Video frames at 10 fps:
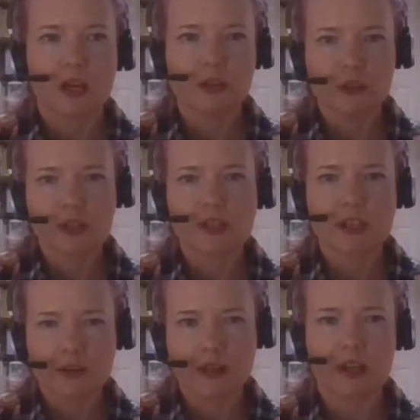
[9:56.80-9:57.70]
and you're not
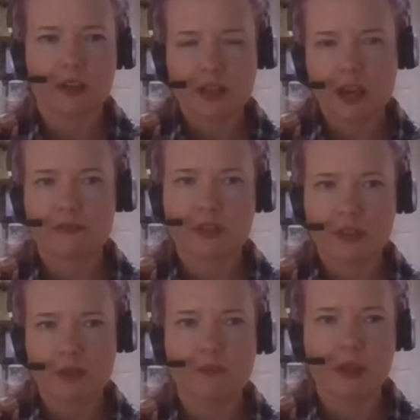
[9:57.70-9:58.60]
necessarily going to have the
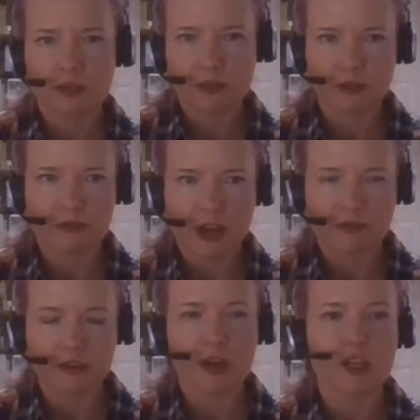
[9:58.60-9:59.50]
same mentor
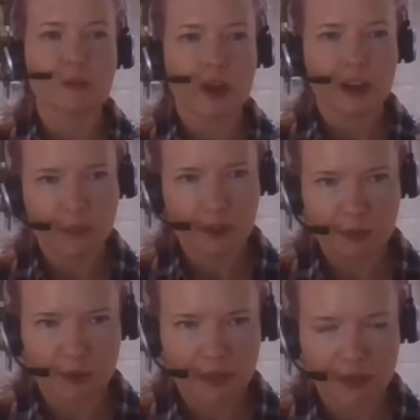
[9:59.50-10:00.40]
forever and you might have
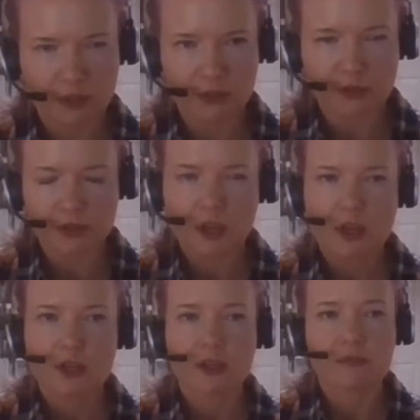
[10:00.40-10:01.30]
multiple mentors
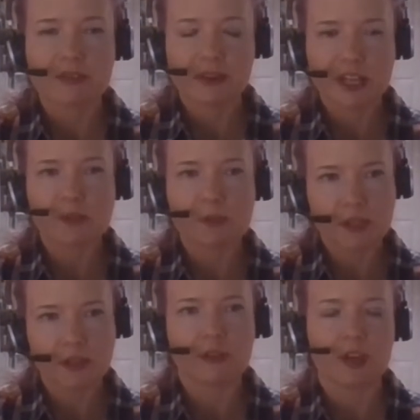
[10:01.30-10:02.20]
so if you're very
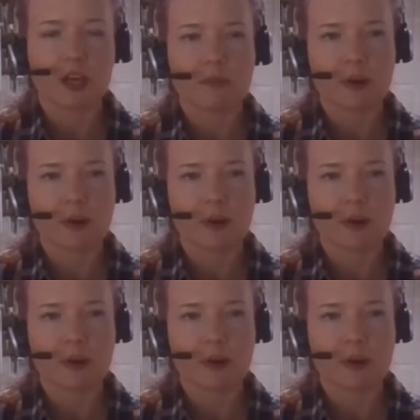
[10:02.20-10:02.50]
specific